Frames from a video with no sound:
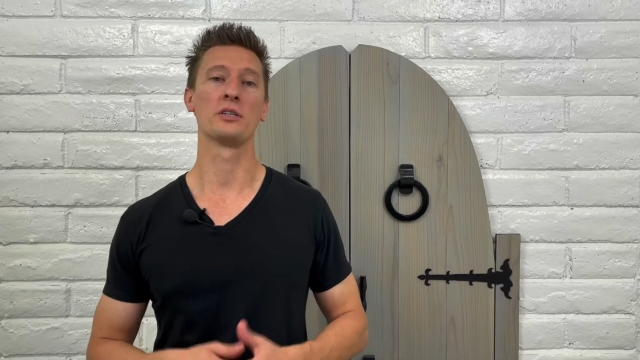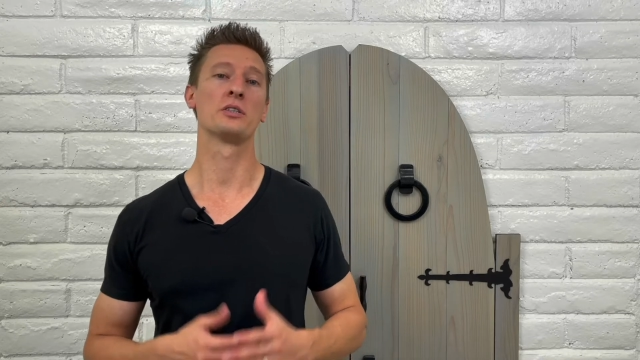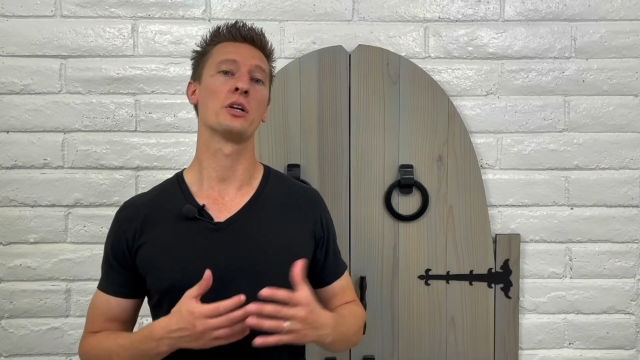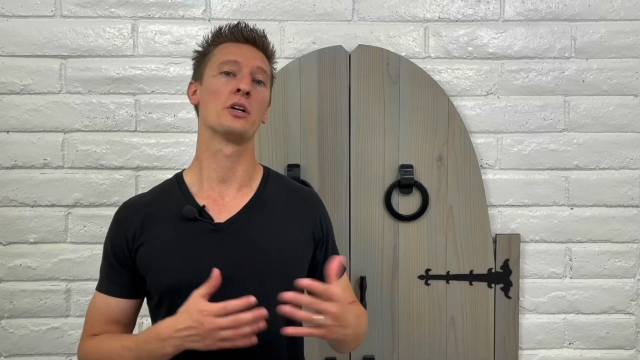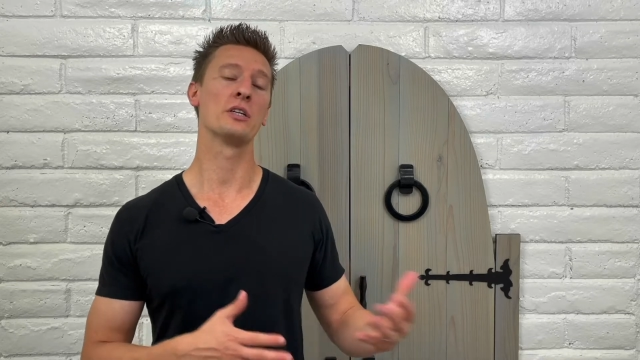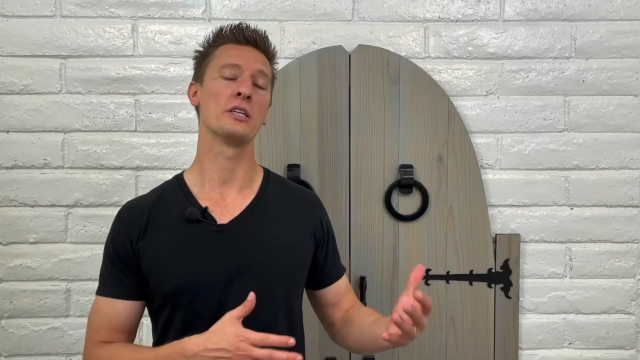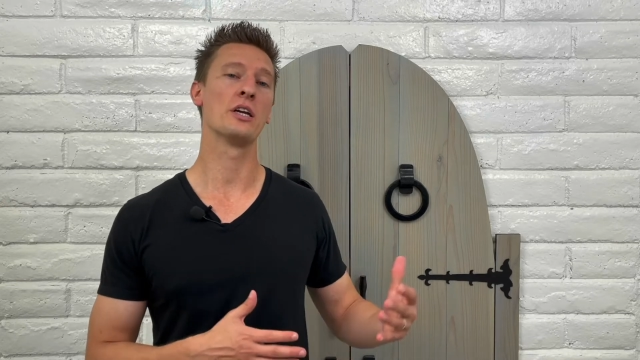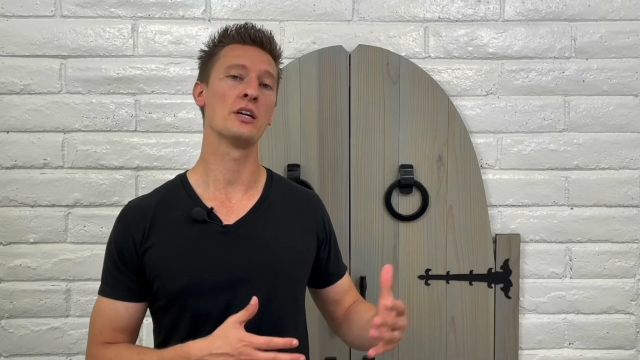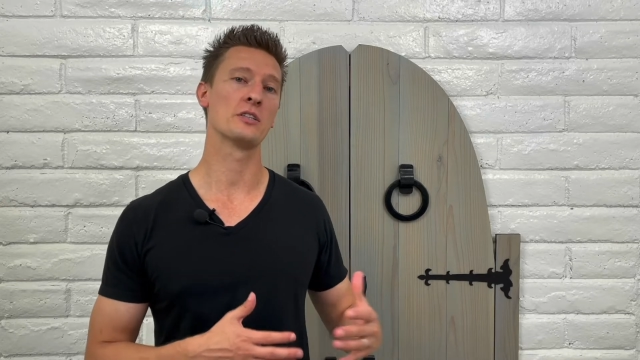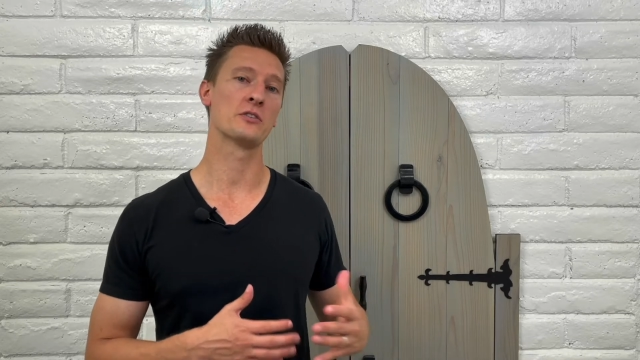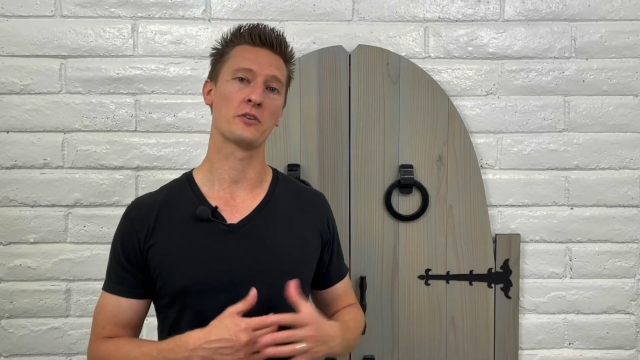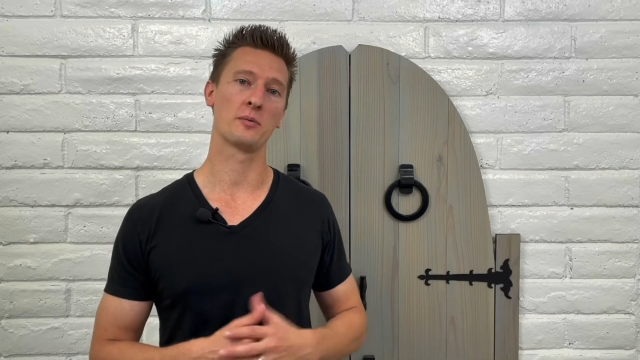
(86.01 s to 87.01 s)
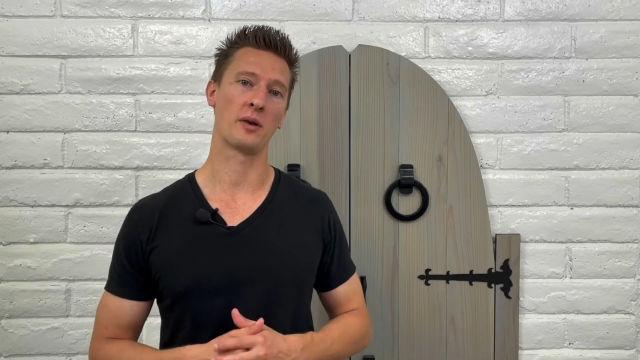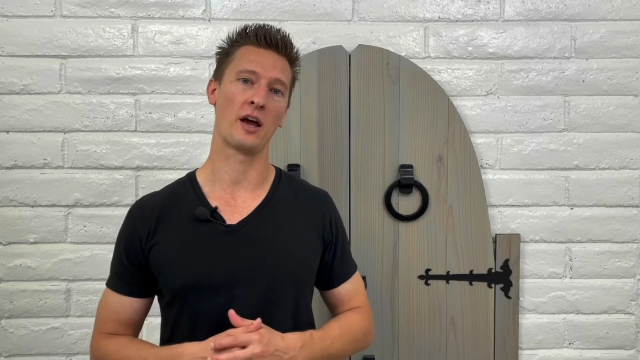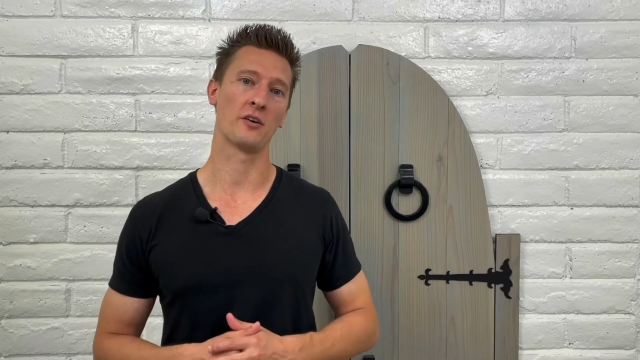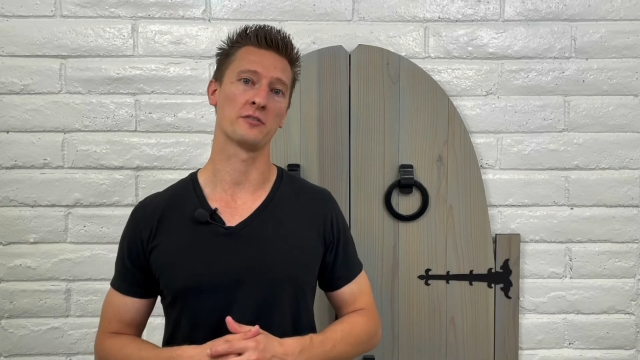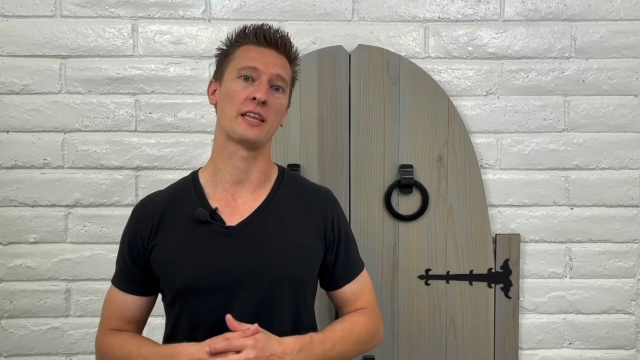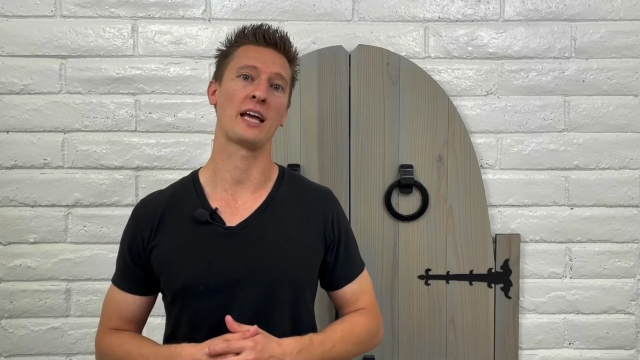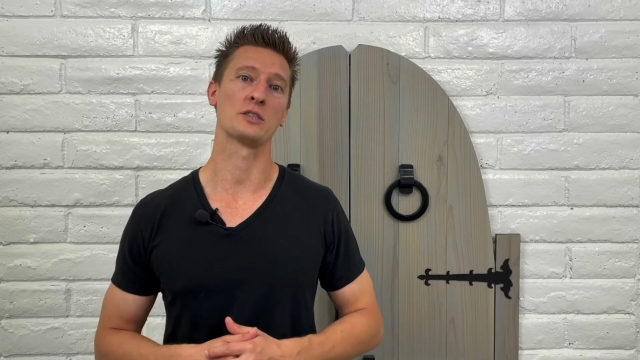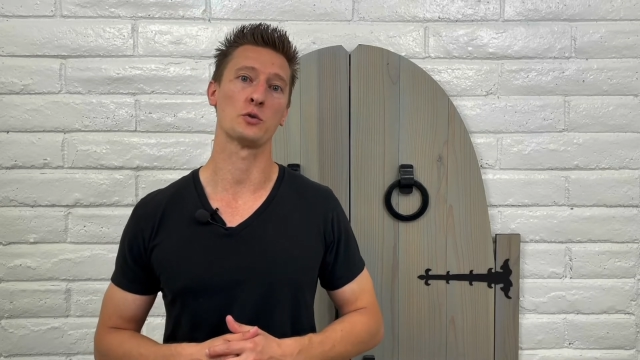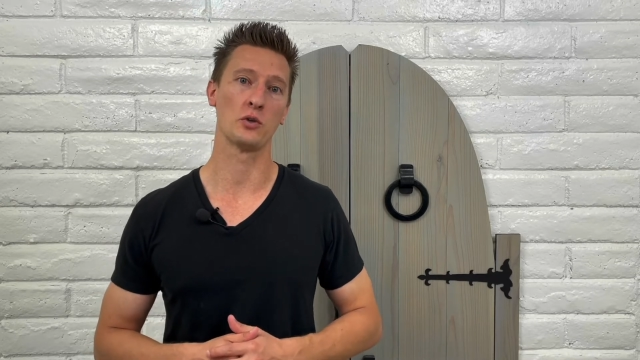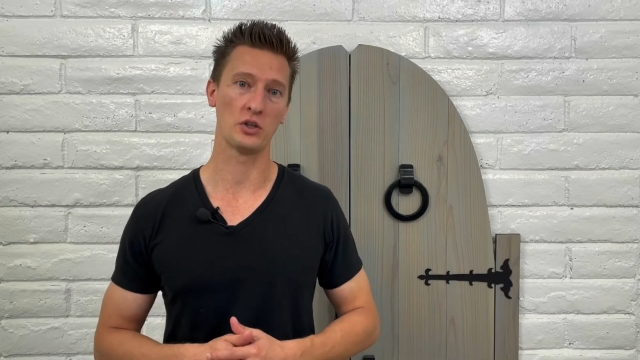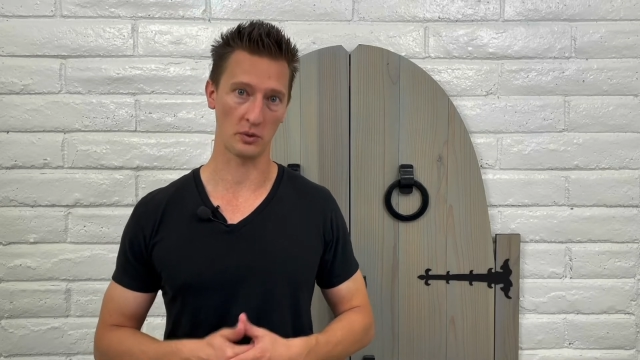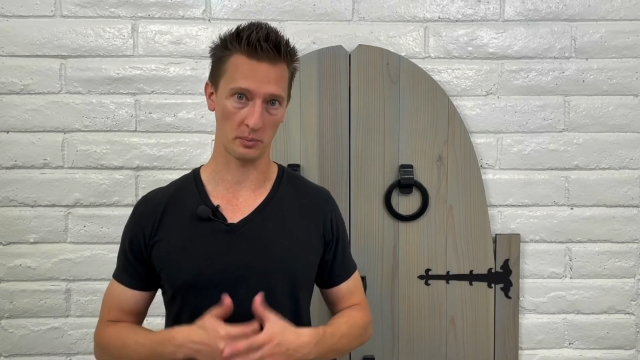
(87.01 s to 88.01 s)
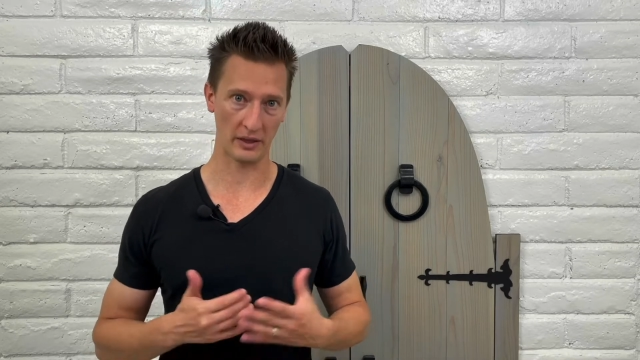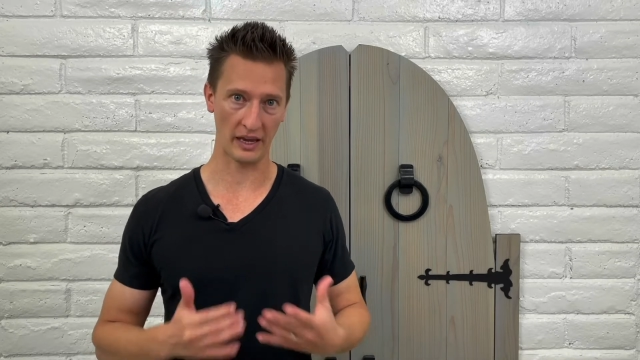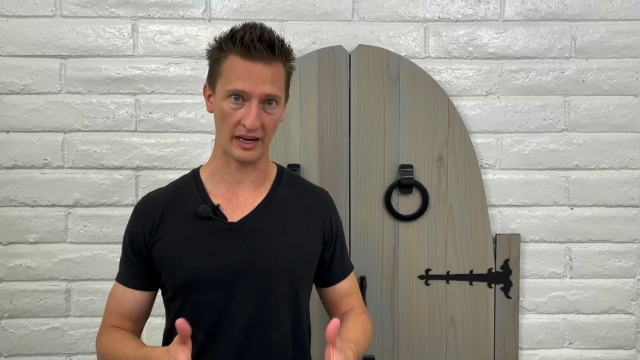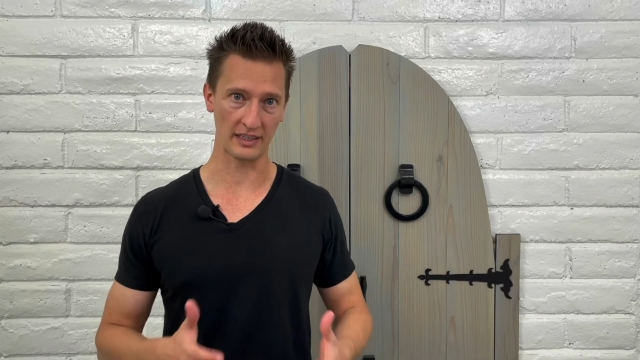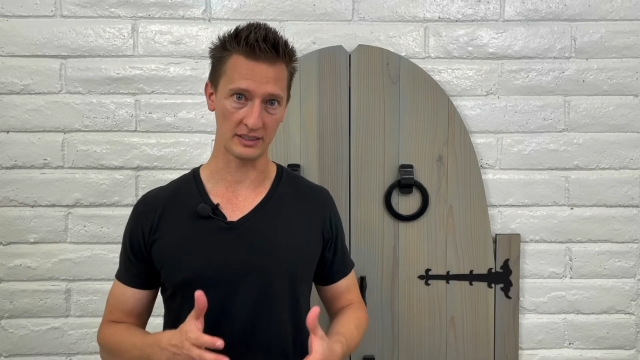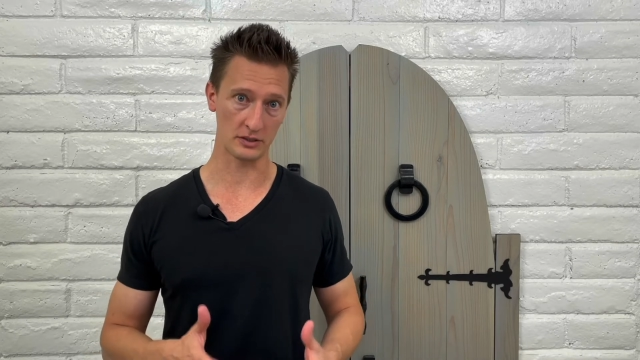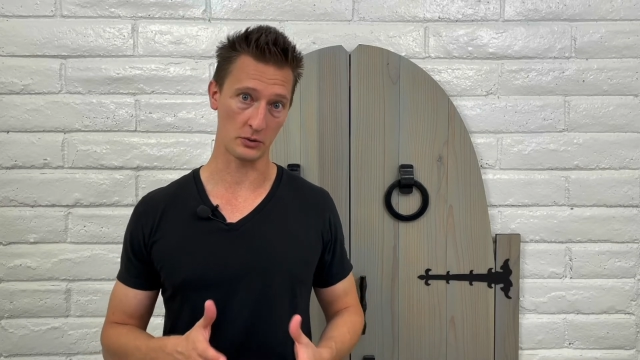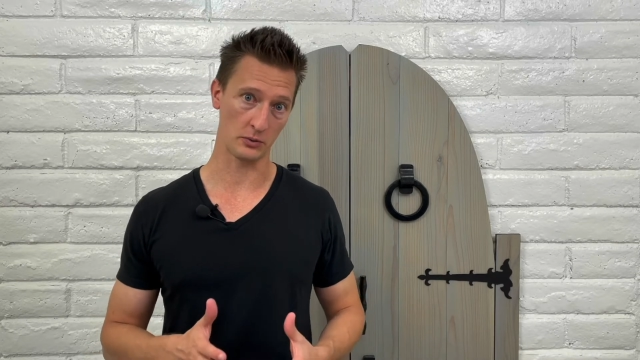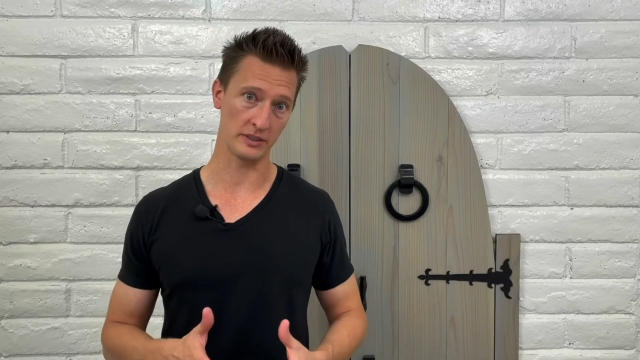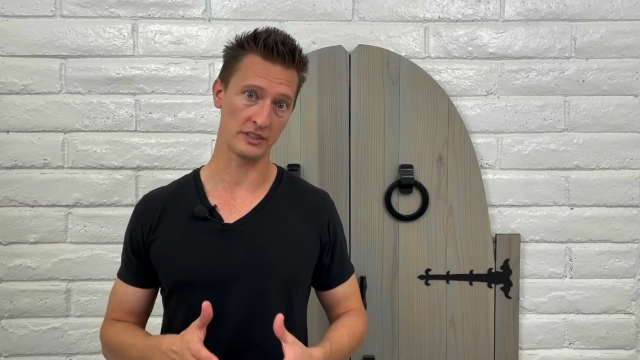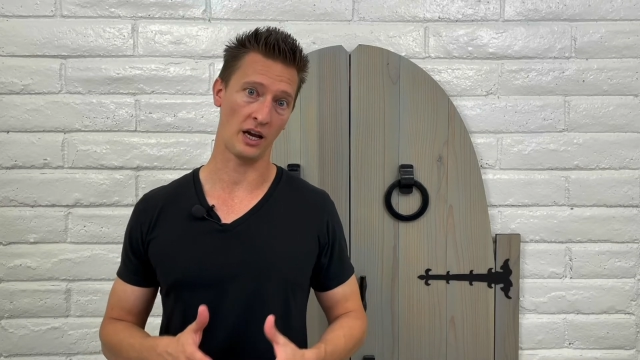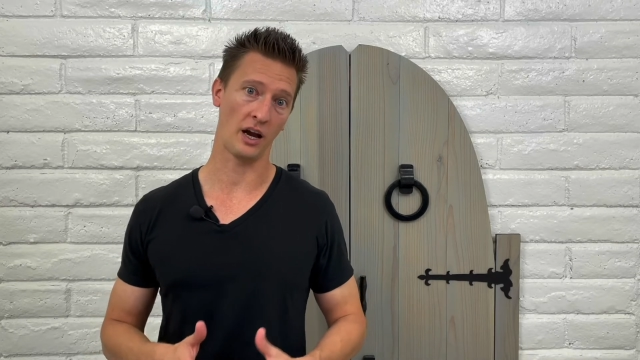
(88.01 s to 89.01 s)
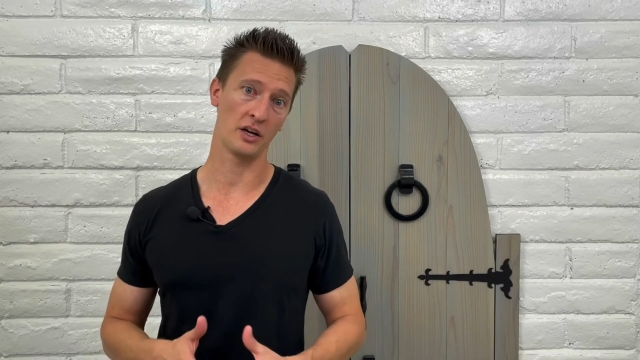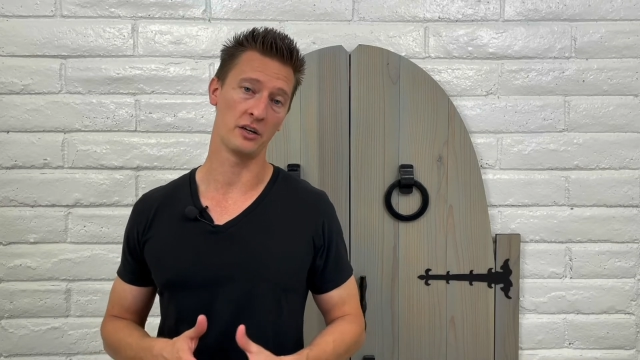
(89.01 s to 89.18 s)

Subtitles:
30 years from now if that's when you're planning to retire,